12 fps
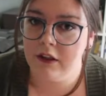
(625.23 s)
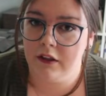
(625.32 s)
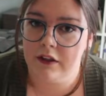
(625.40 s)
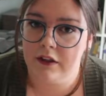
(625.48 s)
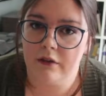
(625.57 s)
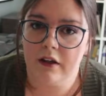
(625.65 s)

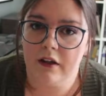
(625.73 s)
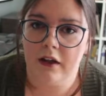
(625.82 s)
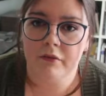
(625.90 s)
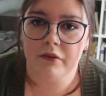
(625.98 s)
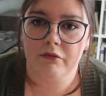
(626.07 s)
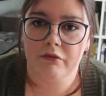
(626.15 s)
You know,
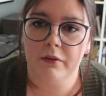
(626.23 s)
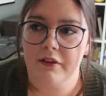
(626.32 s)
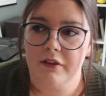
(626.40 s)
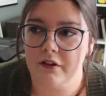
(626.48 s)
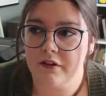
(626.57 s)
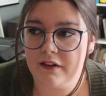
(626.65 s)
come through
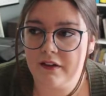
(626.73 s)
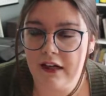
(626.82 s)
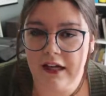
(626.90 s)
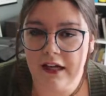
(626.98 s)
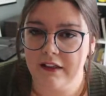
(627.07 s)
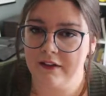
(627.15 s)
with your
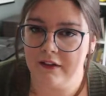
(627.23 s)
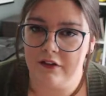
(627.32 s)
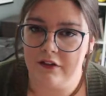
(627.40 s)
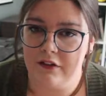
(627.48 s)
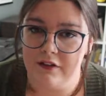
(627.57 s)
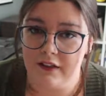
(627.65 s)
science and
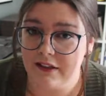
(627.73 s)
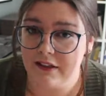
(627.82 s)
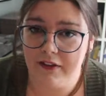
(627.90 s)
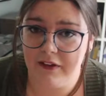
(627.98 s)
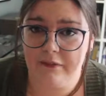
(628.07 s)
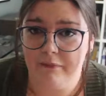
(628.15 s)
your
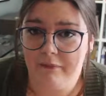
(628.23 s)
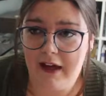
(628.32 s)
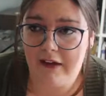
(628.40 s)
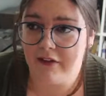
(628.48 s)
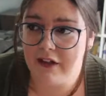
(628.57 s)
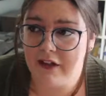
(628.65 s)
scientific
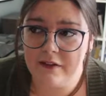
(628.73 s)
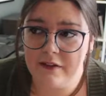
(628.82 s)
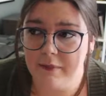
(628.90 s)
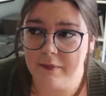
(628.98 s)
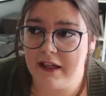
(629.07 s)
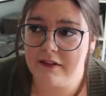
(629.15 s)

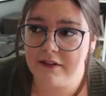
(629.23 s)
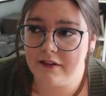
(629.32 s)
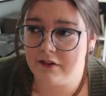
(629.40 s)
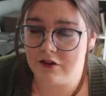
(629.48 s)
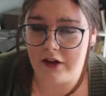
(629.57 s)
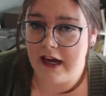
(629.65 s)
evidence-based
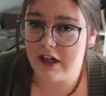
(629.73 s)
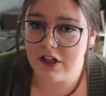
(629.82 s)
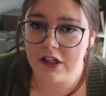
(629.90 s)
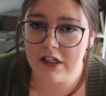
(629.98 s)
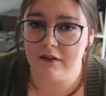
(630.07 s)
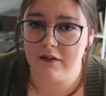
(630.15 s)

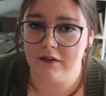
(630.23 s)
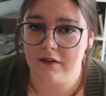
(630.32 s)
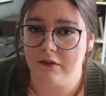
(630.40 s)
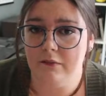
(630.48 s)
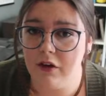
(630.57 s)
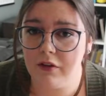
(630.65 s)
strategies and
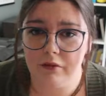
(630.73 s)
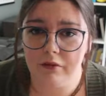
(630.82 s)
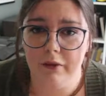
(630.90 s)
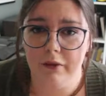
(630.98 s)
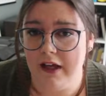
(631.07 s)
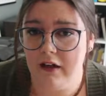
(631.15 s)
work
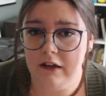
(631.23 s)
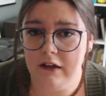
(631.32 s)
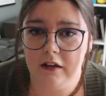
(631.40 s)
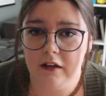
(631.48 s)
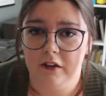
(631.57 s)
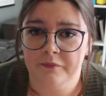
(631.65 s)
through it.
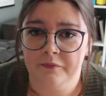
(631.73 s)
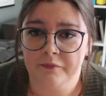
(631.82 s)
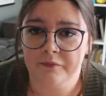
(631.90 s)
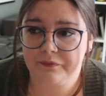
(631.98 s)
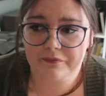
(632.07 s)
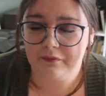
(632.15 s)

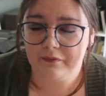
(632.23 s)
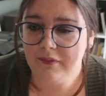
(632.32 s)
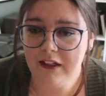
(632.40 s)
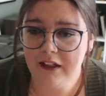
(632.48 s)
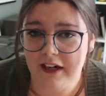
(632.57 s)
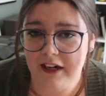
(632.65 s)

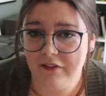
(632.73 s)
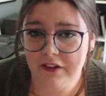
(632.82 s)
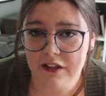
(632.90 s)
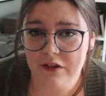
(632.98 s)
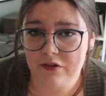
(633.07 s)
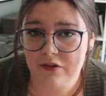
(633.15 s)
Not
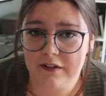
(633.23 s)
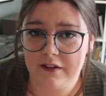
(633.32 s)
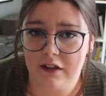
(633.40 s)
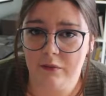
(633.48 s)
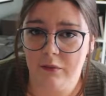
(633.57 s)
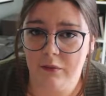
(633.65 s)
everything you try is
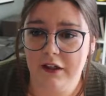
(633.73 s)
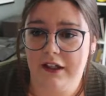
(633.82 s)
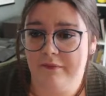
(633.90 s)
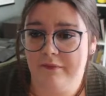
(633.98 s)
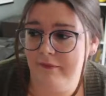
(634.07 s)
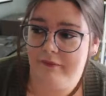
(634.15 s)
going to work,
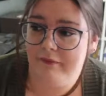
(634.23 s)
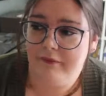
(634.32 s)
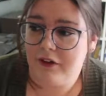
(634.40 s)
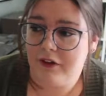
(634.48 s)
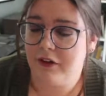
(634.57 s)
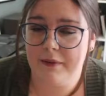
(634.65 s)
and
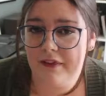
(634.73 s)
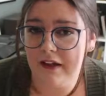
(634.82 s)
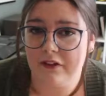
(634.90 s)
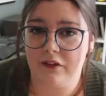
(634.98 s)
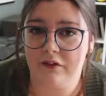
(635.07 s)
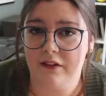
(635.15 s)
there could be
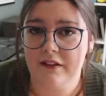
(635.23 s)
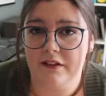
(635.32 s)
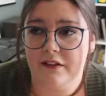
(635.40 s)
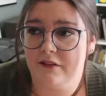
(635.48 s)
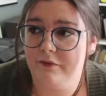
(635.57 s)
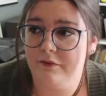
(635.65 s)
1,000
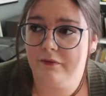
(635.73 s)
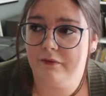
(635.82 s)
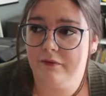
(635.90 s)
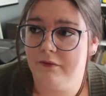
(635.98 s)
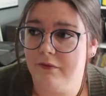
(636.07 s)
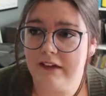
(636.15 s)
reasons. If
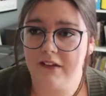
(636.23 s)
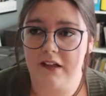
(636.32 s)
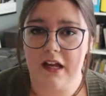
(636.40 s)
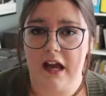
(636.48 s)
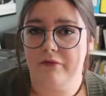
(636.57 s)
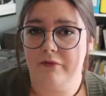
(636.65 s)

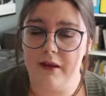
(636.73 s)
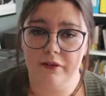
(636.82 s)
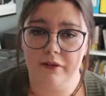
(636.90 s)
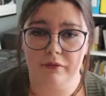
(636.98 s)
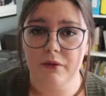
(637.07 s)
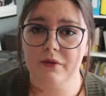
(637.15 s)
Roxy halfway
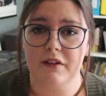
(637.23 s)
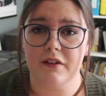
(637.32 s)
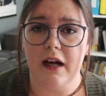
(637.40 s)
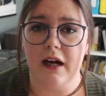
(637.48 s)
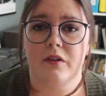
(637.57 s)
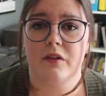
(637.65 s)
through
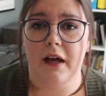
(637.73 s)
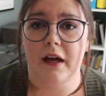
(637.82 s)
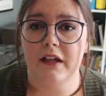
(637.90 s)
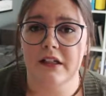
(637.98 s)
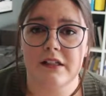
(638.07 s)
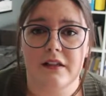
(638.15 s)
stopped
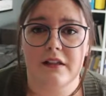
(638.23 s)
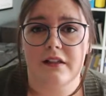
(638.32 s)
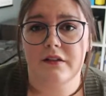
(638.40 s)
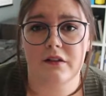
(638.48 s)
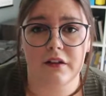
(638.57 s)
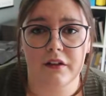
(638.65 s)
responding to
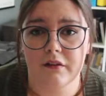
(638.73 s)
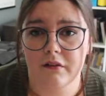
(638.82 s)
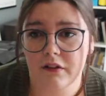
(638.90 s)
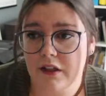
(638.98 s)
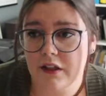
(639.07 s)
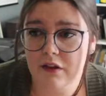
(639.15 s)
these
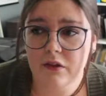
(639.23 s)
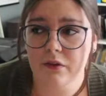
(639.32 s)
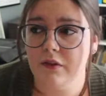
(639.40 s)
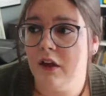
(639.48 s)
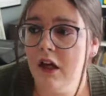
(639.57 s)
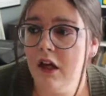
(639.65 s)

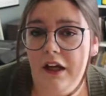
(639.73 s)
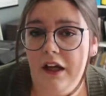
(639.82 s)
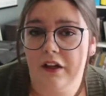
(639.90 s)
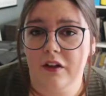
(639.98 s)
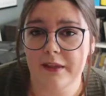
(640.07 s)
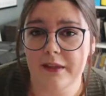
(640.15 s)
cues,
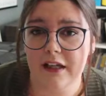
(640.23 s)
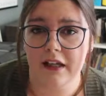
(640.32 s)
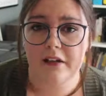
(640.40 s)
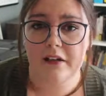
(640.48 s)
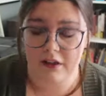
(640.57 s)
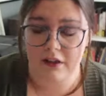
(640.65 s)
it could be
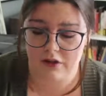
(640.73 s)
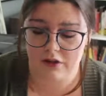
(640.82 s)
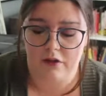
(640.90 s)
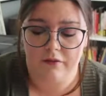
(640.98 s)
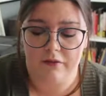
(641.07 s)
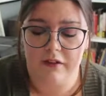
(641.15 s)
anything. She
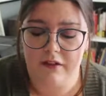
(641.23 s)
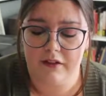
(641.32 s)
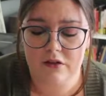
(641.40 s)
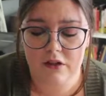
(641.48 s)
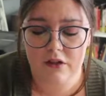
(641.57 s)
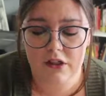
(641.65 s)
could have lost
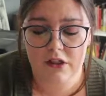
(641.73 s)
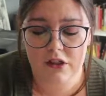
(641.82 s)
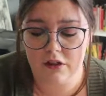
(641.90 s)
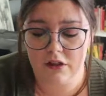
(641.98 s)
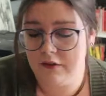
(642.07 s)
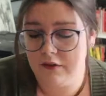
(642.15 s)
interest.
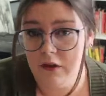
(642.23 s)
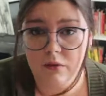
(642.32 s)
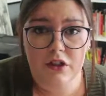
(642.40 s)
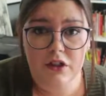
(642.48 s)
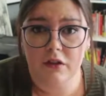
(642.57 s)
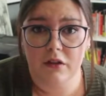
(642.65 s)
She's a
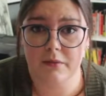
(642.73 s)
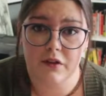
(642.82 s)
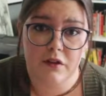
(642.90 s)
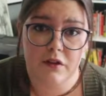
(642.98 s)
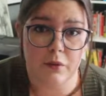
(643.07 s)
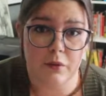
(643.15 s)
horse. She could be
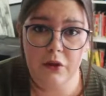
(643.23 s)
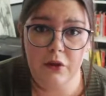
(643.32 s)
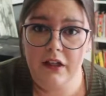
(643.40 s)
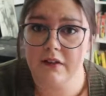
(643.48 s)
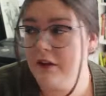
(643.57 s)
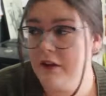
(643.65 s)
spooking at
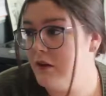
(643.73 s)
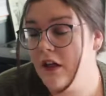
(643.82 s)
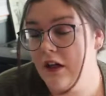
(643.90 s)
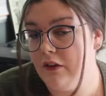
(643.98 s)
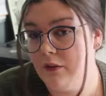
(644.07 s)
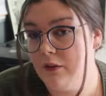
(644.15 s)
something. There
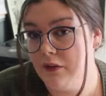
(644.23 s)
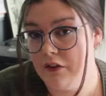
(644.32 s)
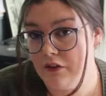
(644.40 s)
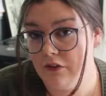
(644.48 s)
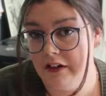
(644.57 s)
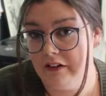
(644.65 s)
are other
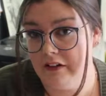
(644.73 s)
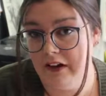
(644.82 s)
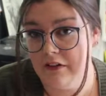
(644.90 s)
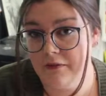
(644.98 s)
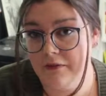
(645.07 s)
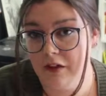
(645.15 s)
horses running
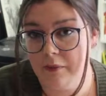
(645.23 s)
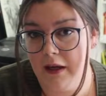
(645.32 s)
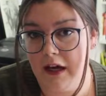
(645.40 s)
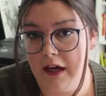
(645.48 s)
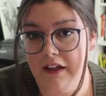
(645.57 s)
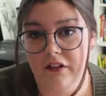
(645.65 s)
around in the field
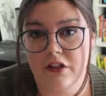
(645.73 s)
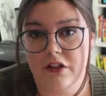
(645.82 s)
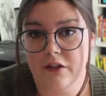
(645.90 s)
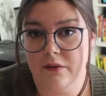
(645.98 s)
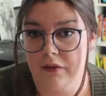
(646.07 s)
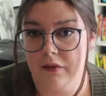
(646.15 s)
behind her. She
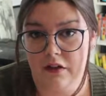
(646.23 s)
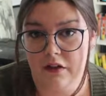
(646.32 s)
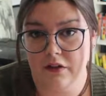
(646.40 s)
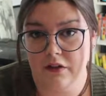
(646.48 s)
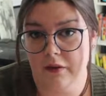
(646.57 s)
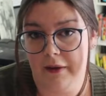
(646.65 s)
was very
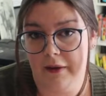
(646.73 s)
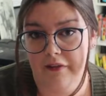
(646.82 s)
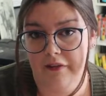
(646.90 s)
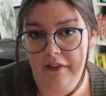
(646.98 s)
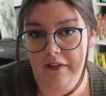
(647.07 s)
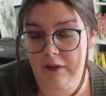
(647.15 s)
concerned about
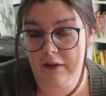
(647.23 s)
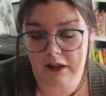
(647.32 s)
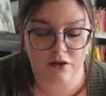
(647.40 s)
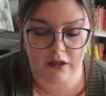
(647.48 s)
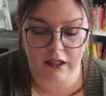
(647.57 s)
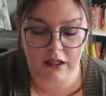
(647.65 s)
that while I was
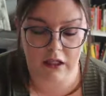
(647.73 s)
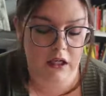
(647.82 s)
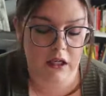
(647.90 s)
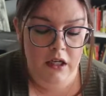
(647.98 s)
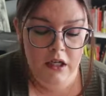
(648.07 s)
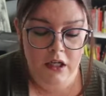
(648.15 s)
training
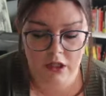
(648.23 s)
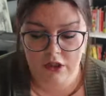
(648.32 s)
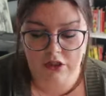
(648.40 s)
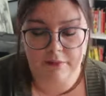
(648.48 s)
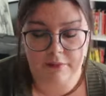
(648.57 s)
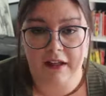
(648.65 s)
her.
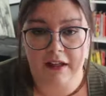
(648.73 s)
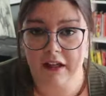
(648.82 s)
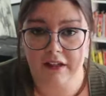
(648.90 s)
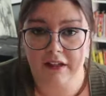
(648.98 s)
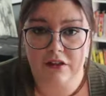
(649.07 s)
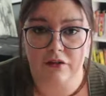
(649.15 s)
She might not
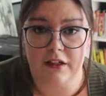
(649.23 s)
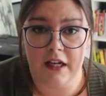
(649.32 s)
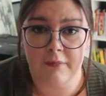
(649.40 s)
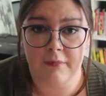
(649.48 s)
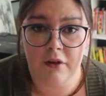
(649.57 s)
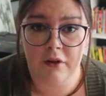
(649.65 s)
like the treat
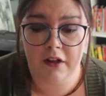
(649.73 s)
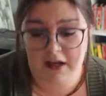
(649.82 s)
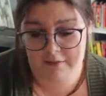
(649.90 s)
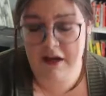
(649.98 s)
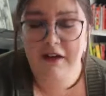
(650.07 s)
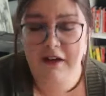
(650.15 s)
anymore.
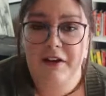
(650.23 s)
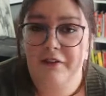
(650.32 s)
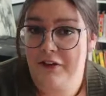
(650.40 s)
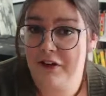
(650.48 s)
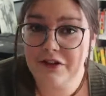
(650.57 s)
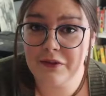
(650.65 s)
I may have
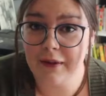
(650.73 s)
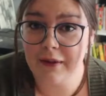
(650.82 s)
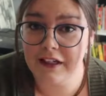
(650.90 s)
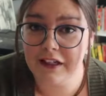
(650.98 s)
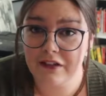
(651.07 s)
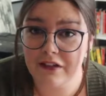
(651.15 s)
given her too
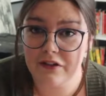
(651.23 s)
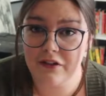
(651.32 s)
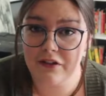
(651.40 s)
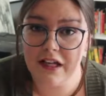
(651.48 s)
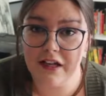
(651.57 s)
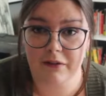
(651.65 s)
many of the
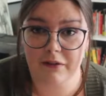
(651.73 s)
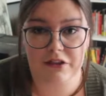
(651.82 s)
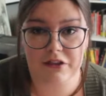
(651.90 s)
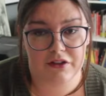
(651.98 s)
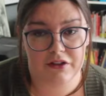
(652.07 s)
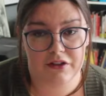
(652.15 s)
treat,
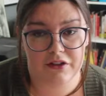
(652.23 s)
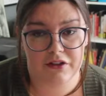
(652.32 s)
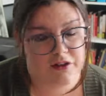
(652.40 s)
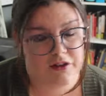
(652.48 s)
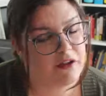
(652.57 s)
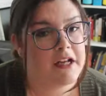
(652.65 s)
which could go
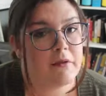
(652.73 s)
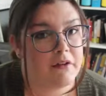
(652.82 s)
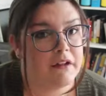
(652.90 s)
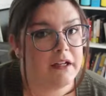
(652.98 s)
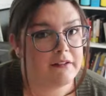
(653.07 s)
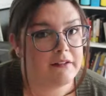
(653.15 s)
hand in hand with
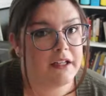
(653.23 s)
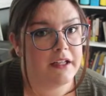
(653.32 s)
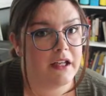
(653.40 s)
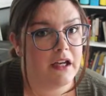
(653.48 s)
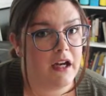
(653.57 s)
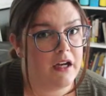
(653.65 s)
her not
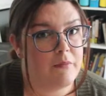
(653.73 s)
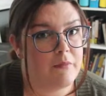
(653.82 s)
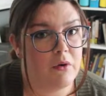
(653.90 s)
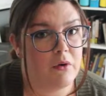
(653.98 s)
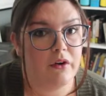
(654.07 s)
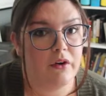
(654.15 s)
liking it
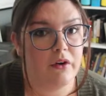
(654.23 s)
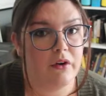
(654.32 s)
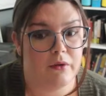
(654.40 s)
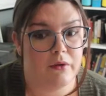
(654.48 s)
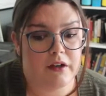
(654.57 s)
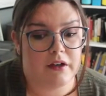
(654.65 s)
anymore, or it
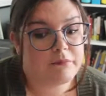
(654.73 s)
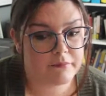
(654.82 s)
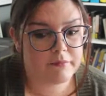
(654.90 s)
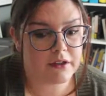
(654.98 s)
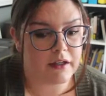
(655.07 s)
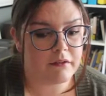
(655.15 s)
could,
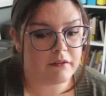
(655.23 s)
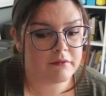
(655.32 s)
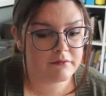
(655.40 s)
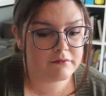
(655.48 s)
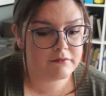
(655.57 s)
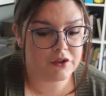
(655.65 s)
you know,
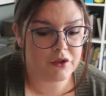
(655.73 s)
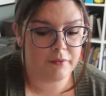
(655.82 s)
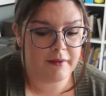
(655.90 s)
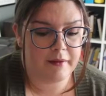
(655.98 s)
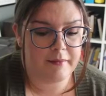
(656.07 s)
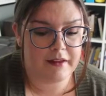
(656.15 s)
you don't
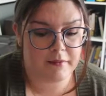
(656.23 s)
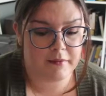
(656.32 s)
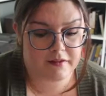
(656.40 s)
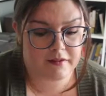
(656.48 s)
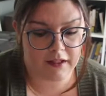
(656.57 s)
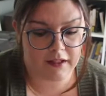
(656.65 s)
want to make them
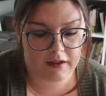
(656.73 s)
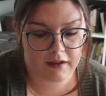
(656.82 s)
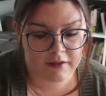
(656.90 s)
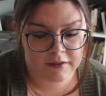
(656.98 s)
sick.